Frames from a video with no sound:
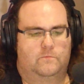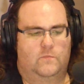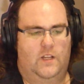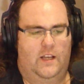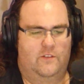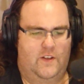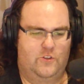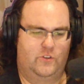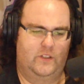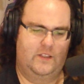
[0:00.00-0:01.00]
And
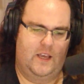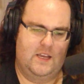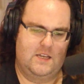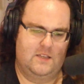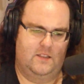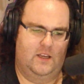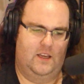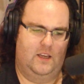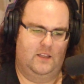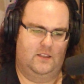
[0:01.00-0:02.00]
eventually
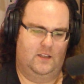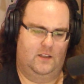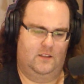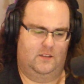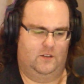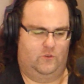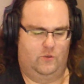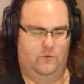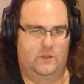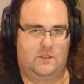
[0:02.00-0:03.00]
the
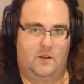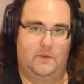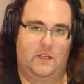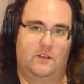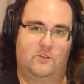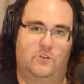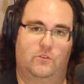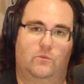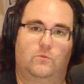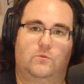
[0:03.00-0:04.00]
crew that's coming in
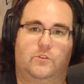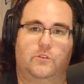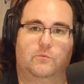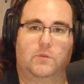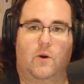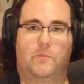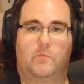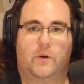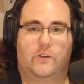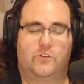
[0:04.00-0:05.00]
to blow up the
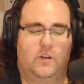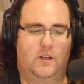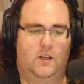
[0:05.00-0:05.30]
bridge,